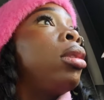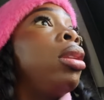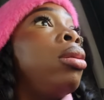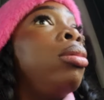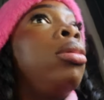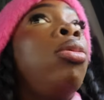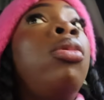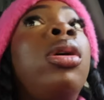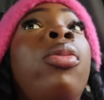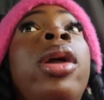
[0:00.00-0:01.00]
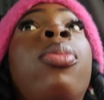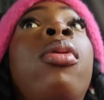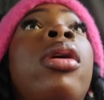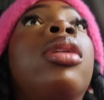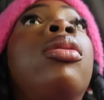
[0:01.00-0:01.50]
The the one way
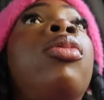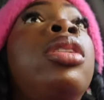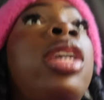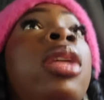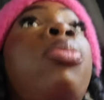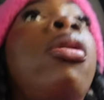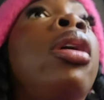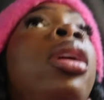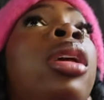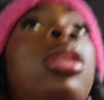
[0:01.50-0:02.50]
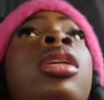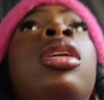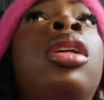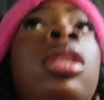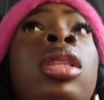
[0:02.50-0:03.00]
park, the one sided parking,
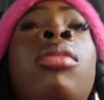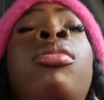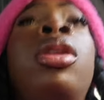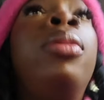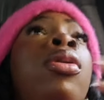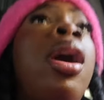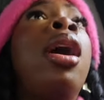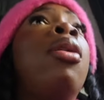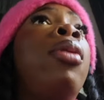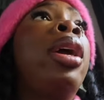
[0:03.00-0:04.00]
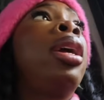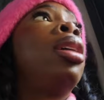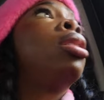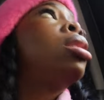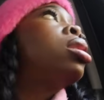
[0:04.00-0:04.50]
the minimal
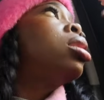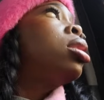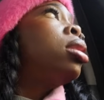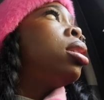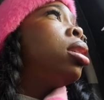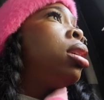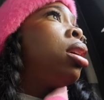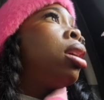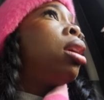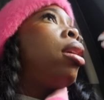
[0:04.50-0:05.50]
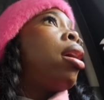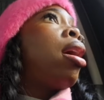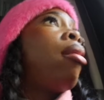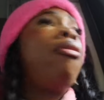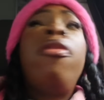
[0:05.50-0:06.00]
highways.
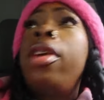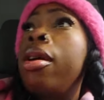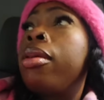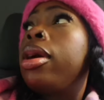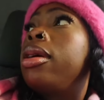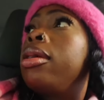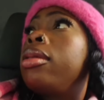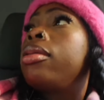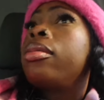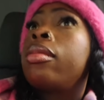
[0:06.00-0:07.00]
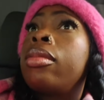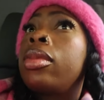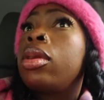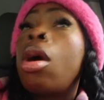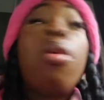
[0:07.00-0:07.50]
I'm very.
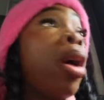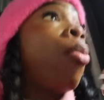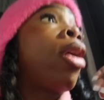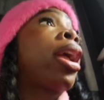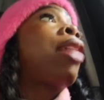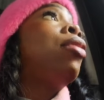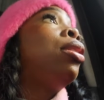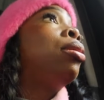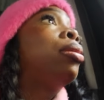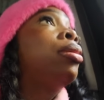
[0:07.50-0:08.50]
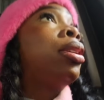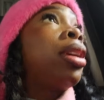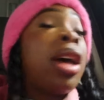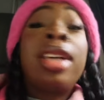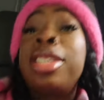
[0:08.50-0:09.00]
Oh, we on Park Avenue.
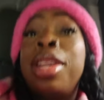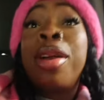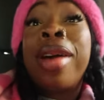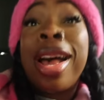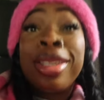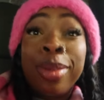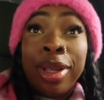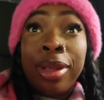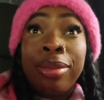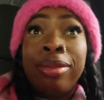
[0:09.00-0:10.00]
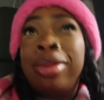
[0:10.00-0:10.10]
I seen it on Gossip Girl.